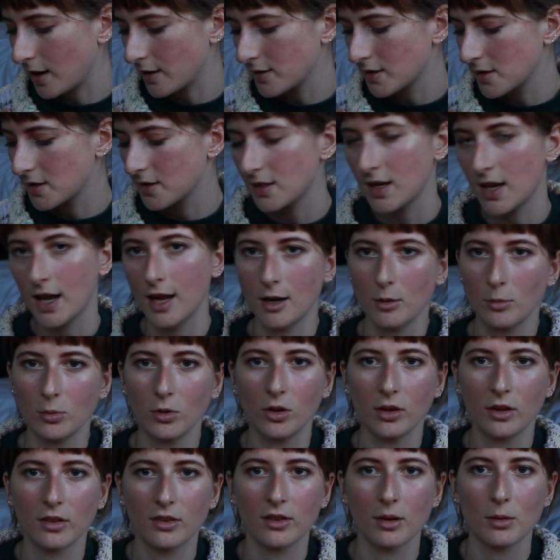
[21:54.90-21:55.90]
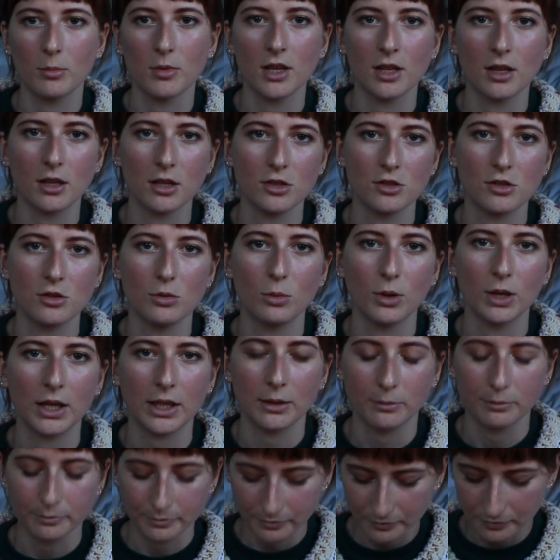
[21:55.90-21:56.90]
sustainable as something that you
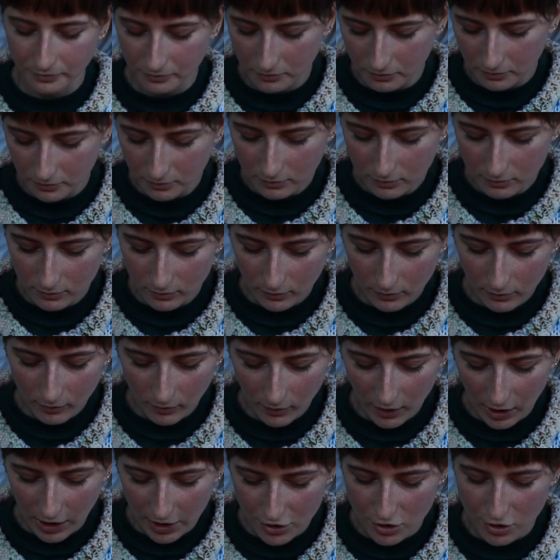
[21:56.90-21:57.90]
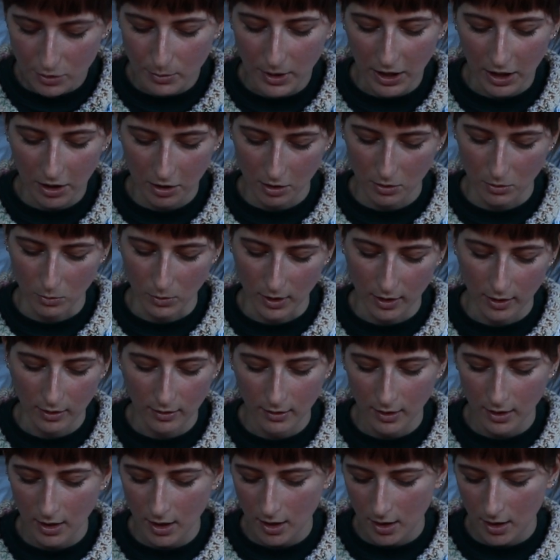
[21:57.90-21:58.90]
wear, that you make and wear.